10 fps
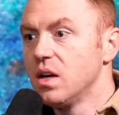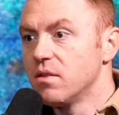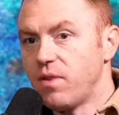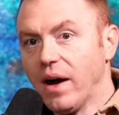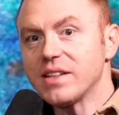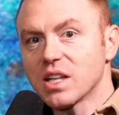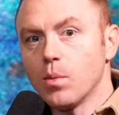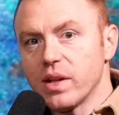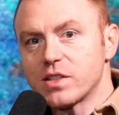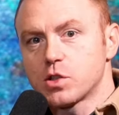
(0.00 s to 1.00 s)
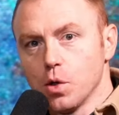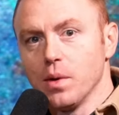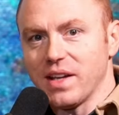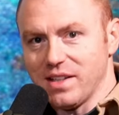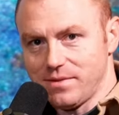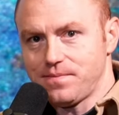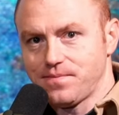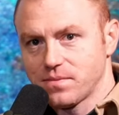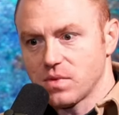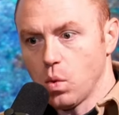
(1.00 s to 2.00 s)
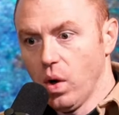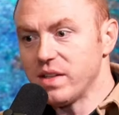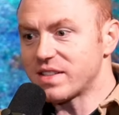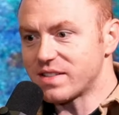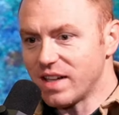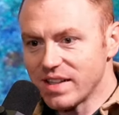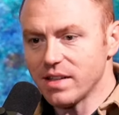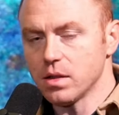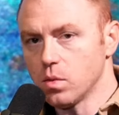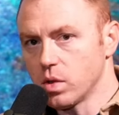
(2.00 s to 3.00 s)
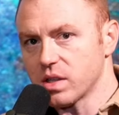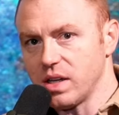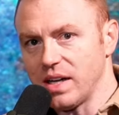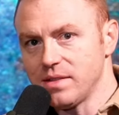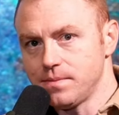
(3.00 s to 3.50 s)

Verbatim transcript: Find someone that's doing it. One, study it in the Word of God.